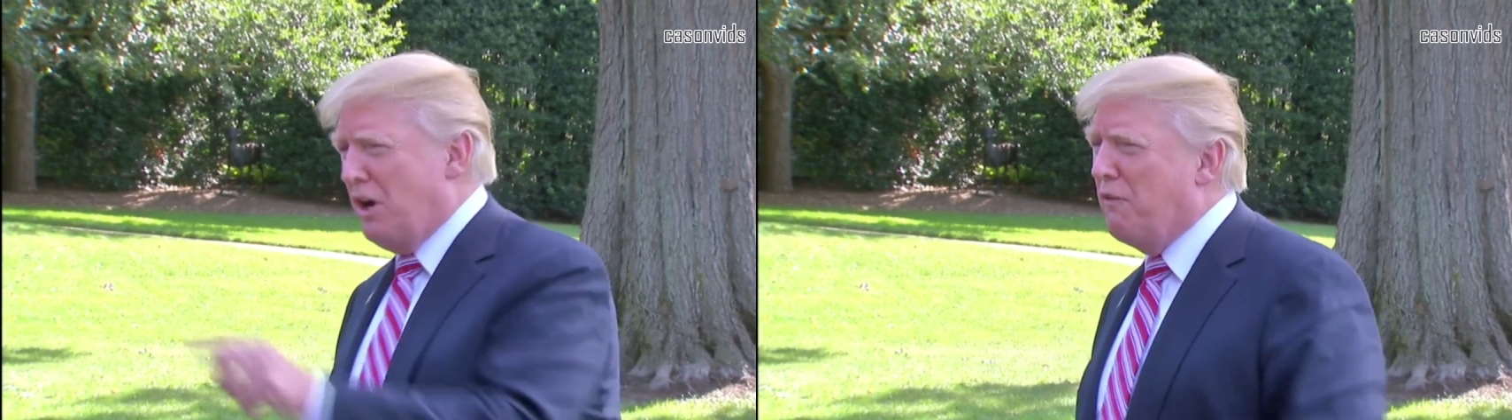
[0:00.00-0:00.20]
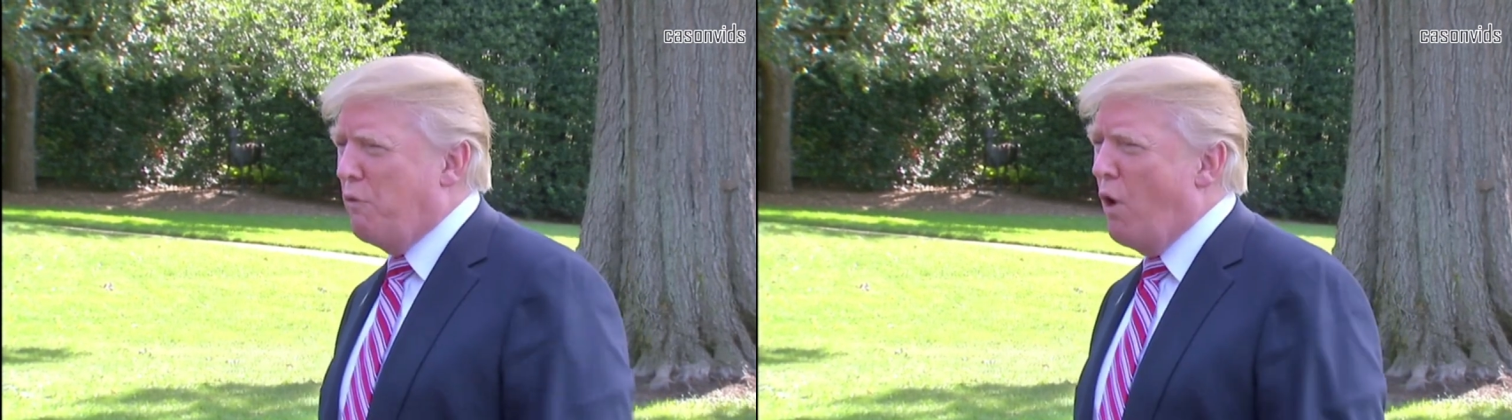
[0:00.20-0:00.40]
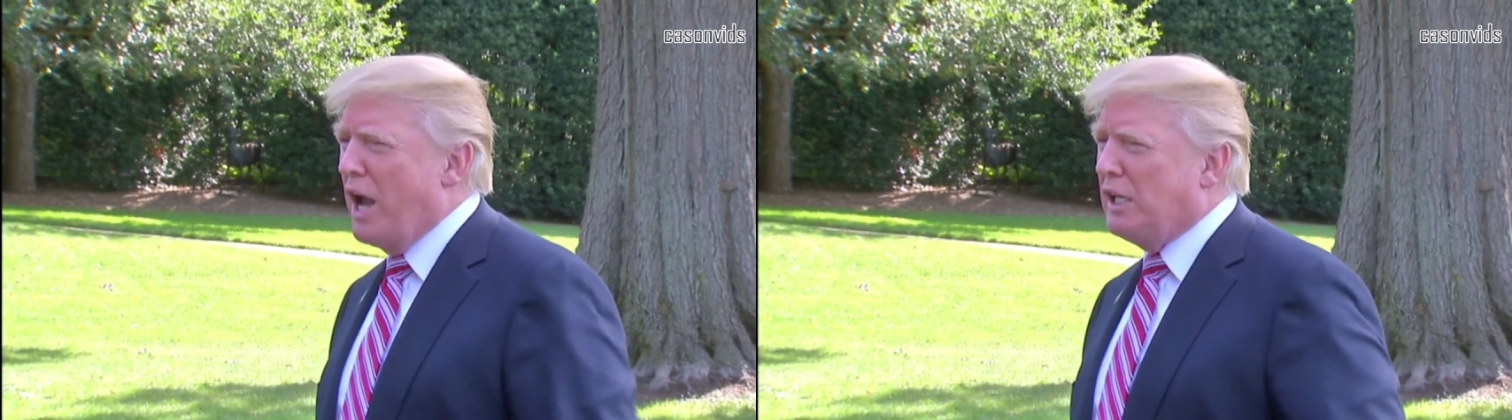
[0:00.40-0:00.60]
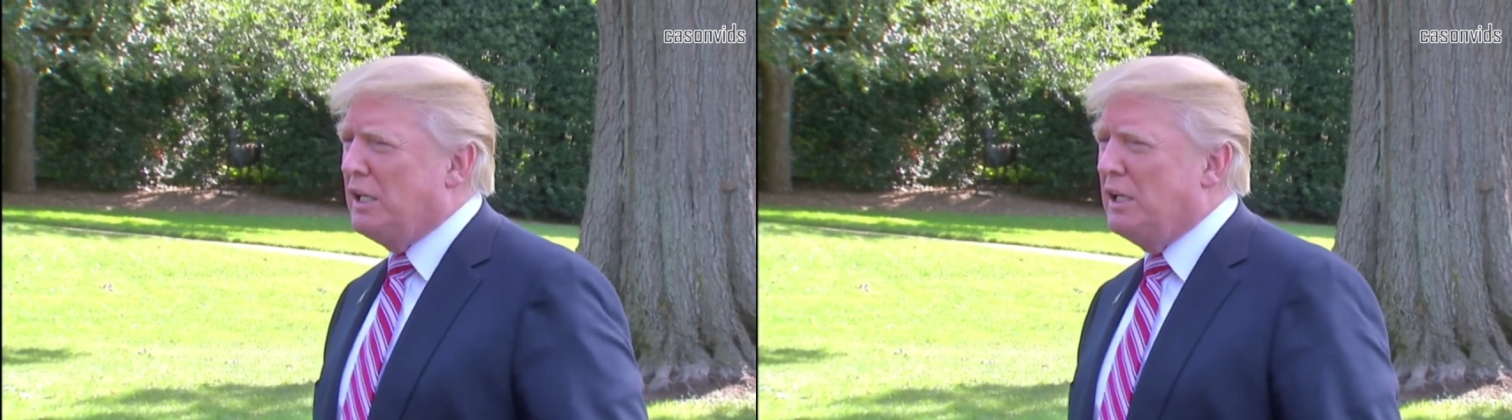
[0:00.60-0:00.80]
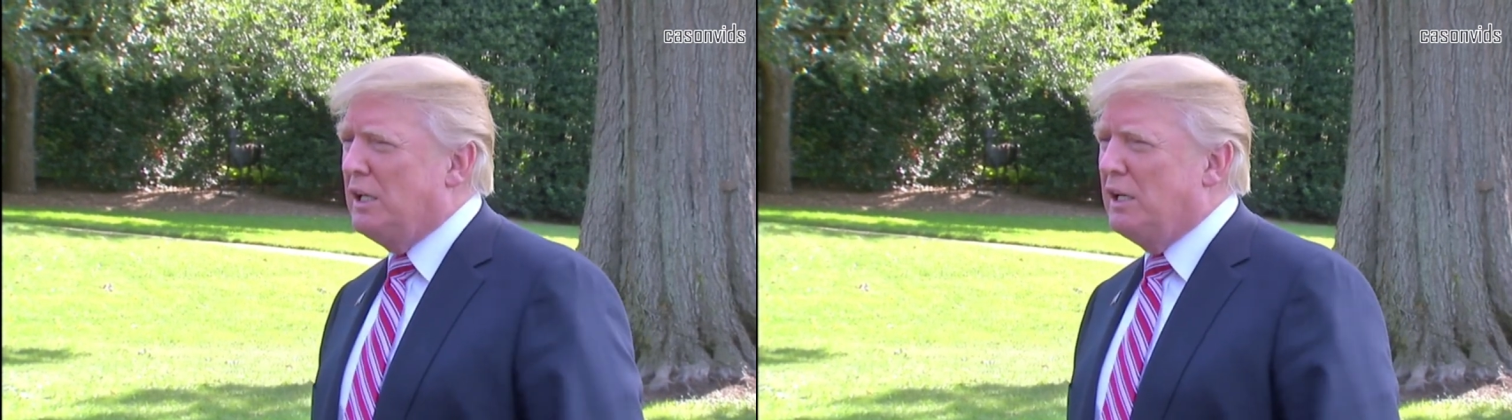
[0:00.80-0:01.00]
of what
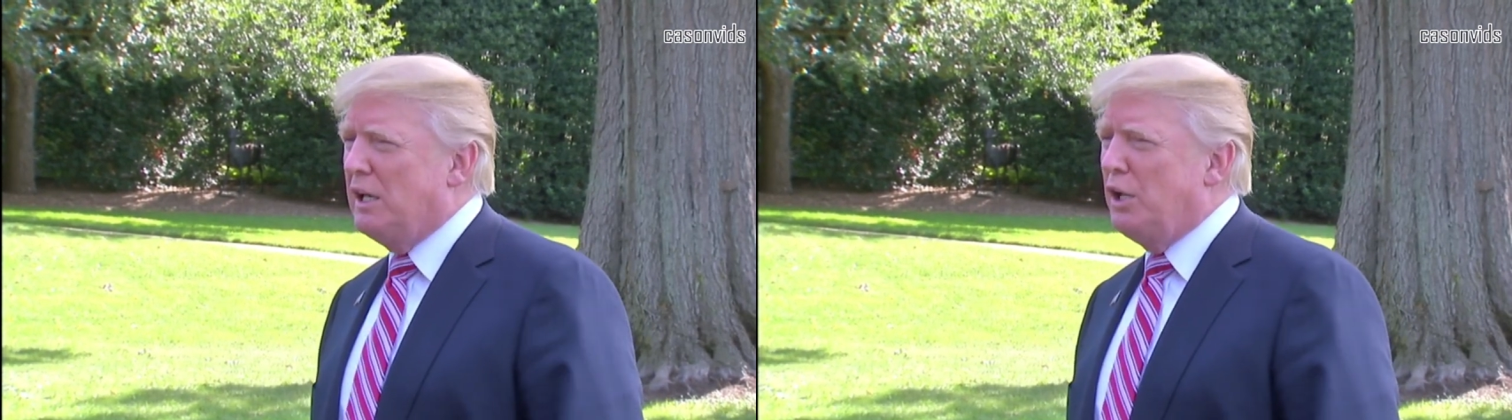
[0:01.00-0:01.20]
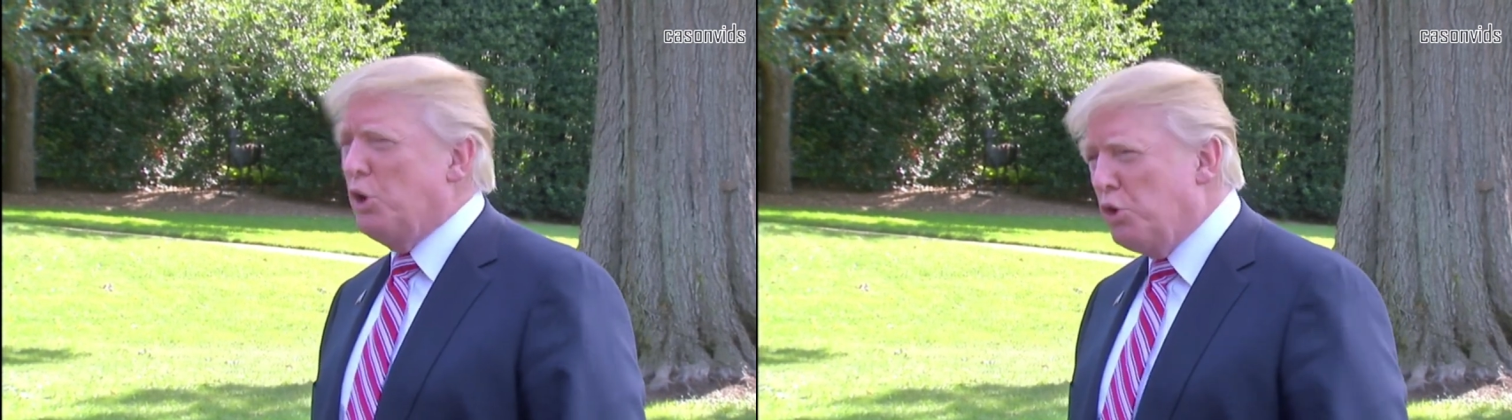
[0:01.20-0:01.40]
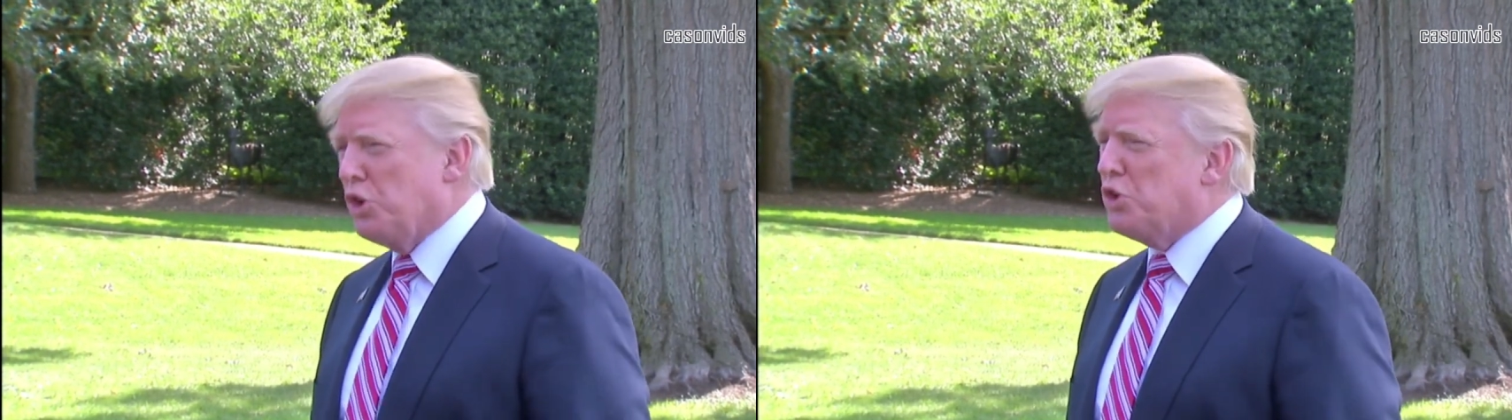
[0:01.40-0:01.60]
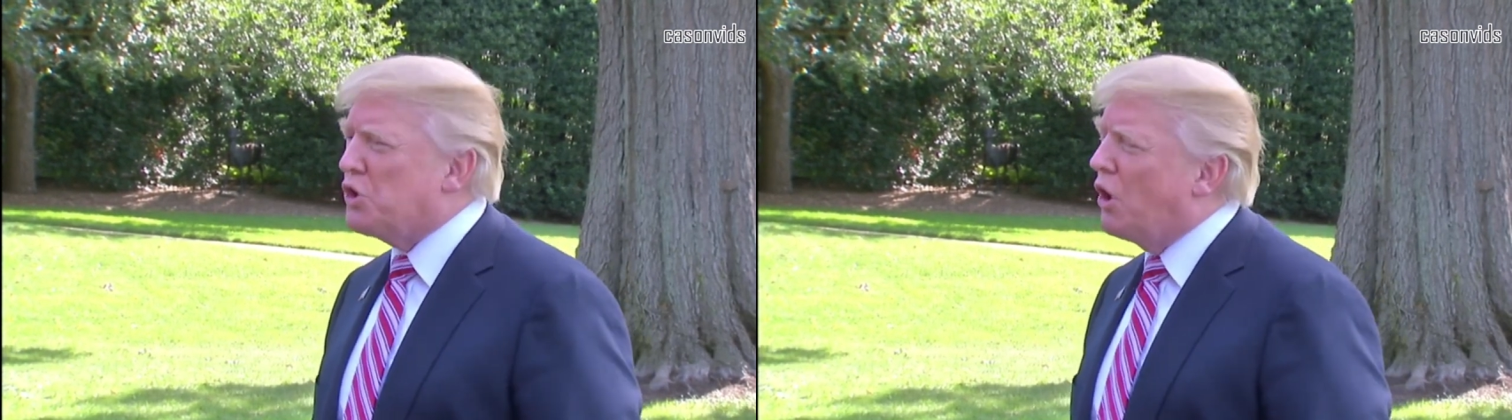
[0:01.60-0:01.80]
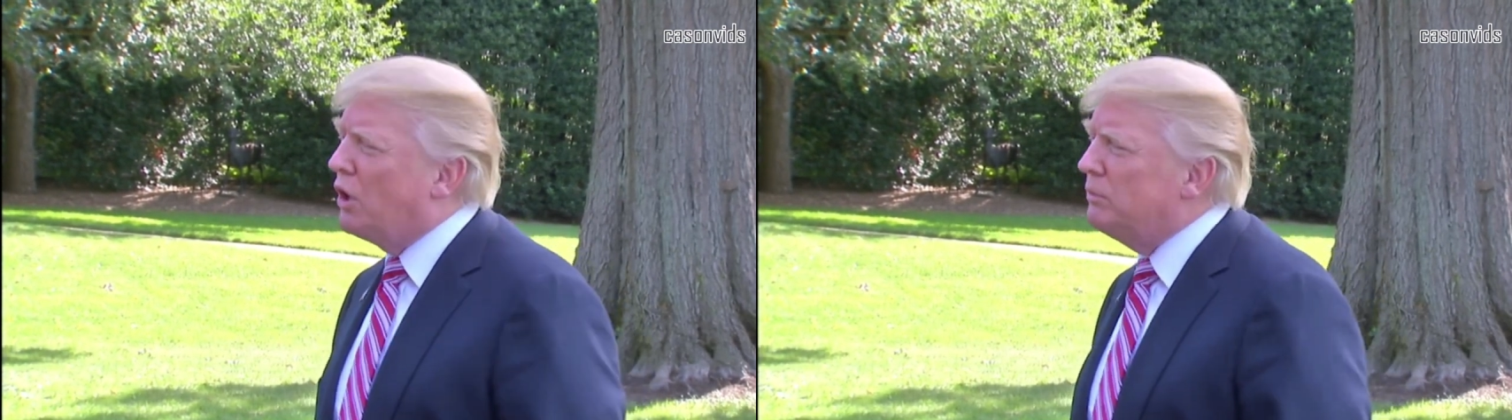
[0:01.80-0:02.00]
you just
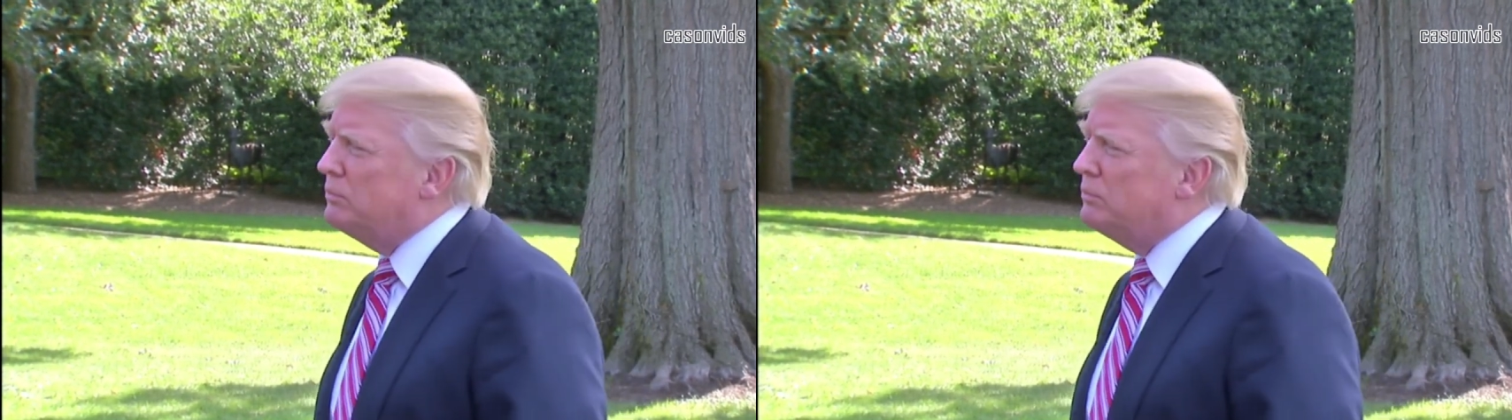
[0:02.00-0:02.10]
saw.